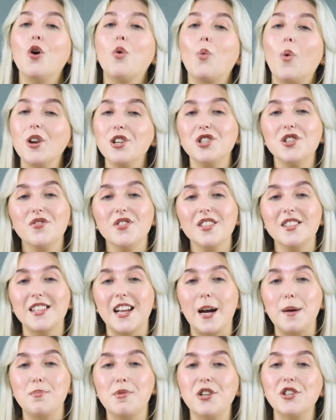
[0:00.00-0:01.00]
Once you've
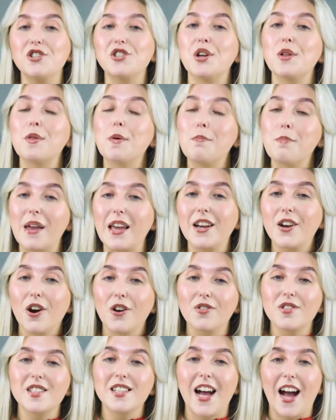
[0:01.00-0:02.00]
established the main
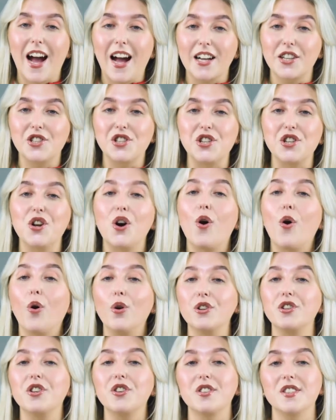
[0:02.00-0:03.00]
calls to action
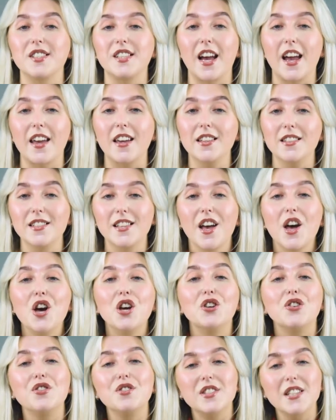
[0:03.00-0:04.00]
on your site,
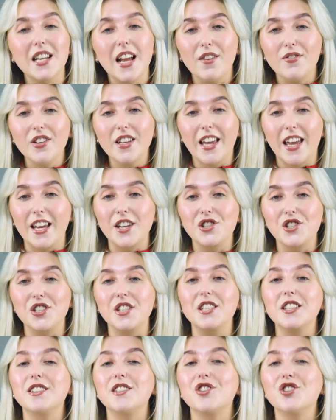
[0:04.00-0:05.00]
use the navigation
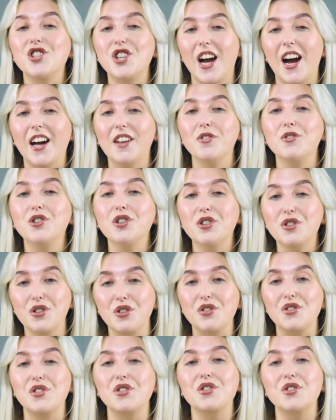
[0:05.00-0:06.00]
to channel your
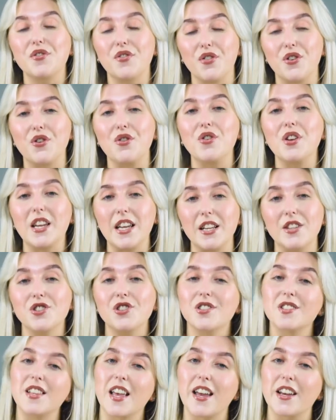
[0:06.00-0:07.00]
users through each
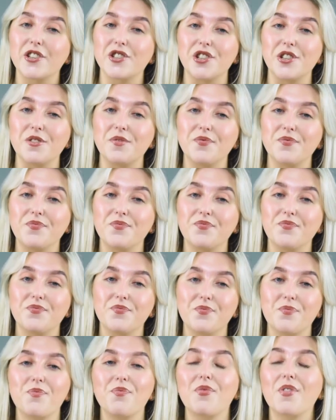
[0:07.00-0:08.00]
section.
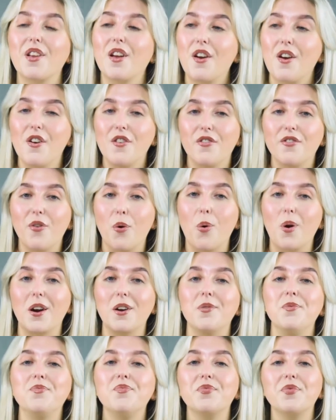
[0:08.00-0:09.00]

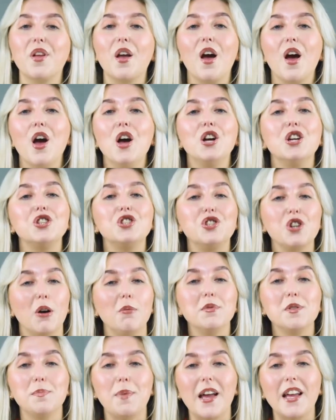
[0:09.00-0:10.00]
4.
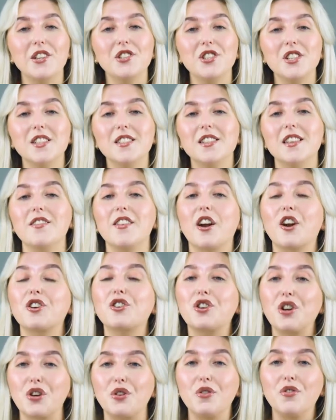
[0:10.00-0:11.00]
Jobs pages that are
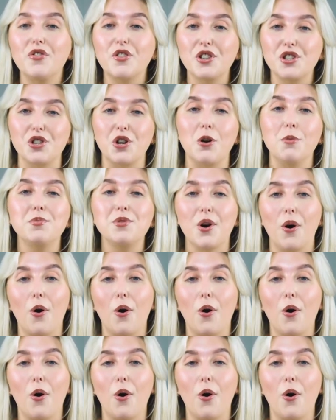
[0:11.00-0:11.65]
Google for Jobs